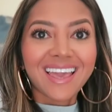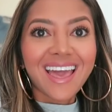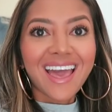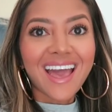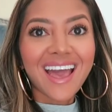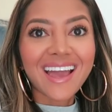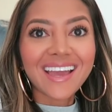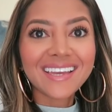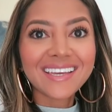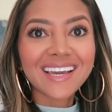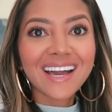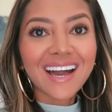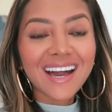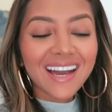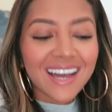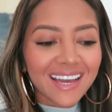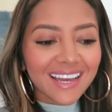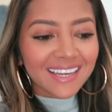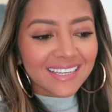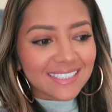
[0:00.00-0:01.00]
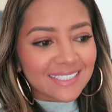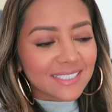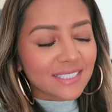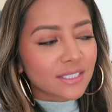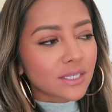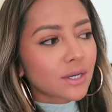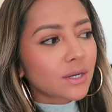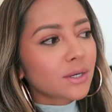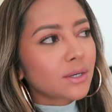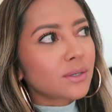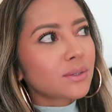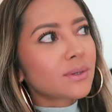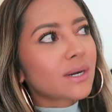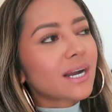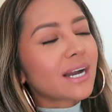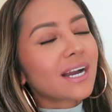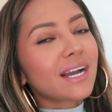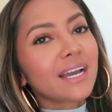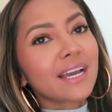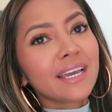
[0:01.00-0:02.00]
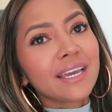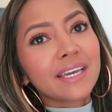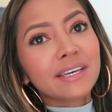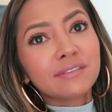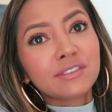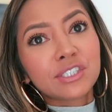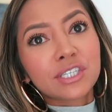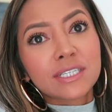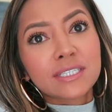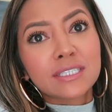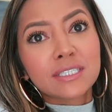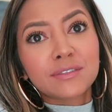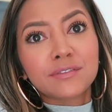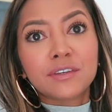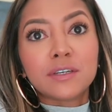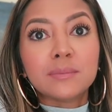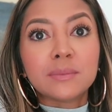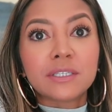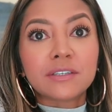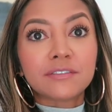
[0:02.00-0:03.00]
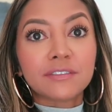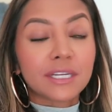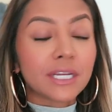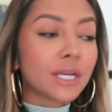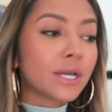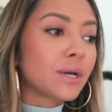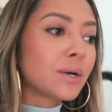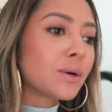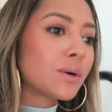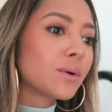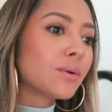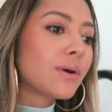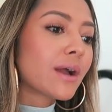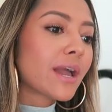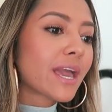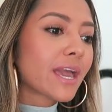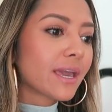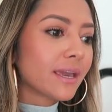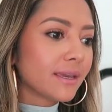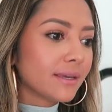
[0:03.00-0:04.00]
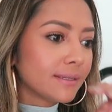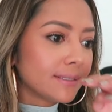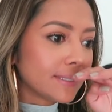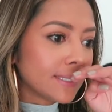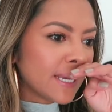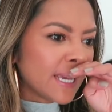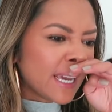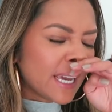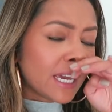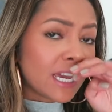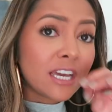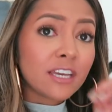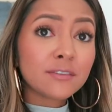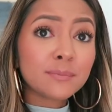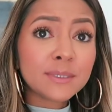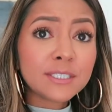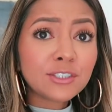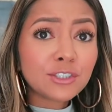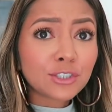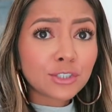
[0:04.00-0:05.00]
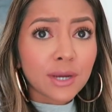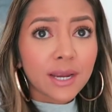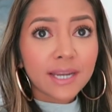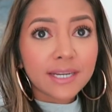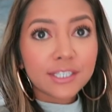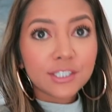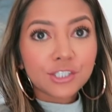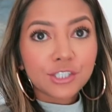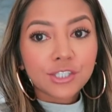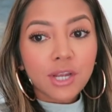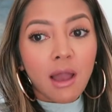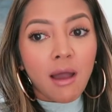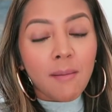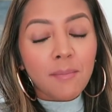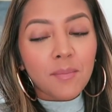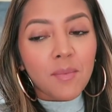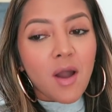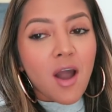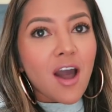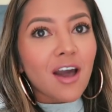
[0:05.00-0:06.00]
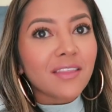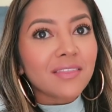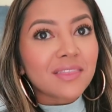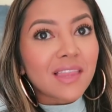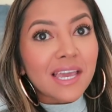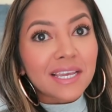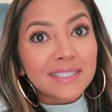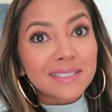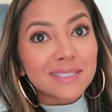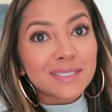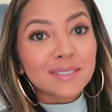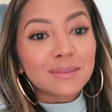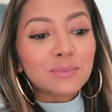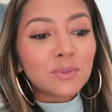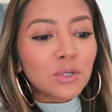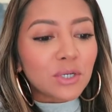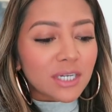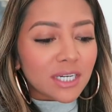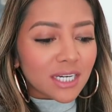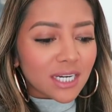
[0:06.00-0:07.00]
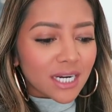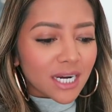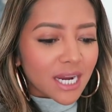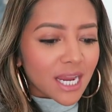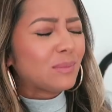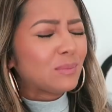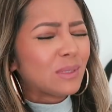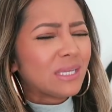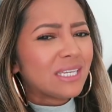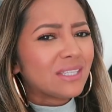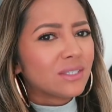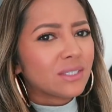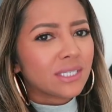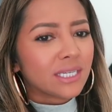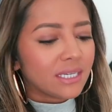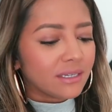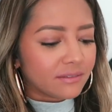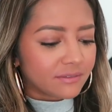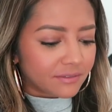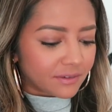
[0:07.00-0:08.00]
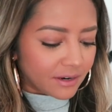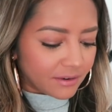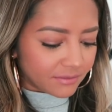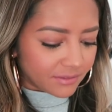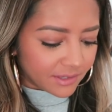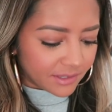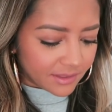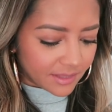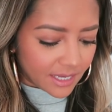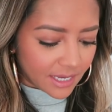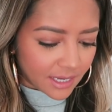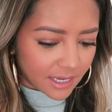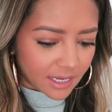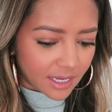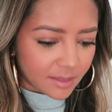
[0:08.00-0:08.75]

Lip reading: Hi guys, so I have just filmed a video and I've been trying to shop online some more. I'm like looking for everything.